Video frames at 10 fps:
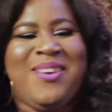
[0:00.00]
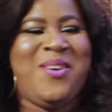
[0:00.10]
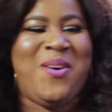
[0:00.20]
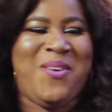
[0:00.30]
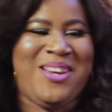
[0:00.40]
No,
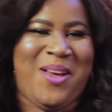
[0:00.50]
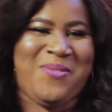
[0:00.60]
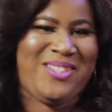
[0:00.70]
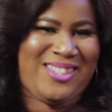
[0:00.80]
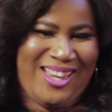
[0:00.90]
what
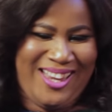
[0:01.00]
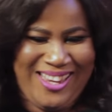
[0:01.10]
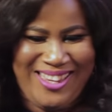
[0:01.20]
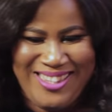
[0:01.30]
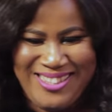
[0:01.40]
I'm
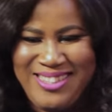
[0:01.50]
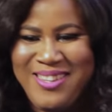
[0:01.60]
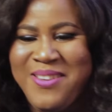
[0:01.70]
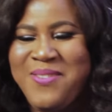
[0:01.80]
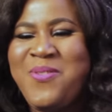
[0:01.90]
saying is,
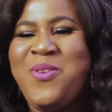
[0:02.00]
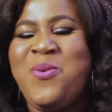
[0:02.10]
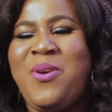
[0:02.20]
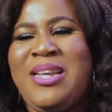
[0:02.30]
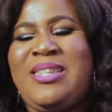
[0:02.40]

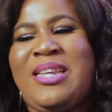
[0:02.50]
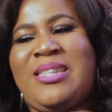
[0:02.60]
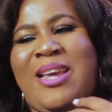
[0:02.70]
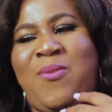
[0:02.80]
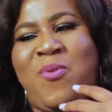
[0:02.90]
you. It's, it's
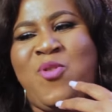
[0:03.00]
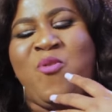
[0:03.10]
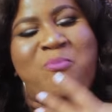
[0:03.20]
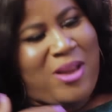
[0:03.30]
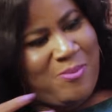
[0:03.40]
like
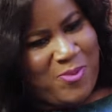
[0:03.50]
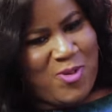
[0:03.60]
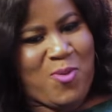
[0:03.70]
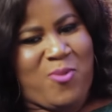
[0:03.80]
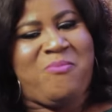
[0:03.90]
you've met. You
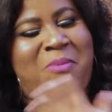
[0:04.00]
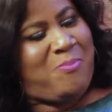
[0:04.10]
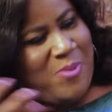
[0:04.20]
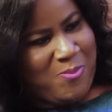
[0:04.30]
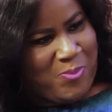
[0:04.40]
know, we've
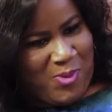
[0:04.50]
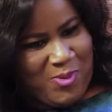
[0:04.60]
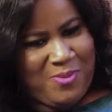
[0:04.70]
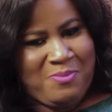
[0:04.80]
met people.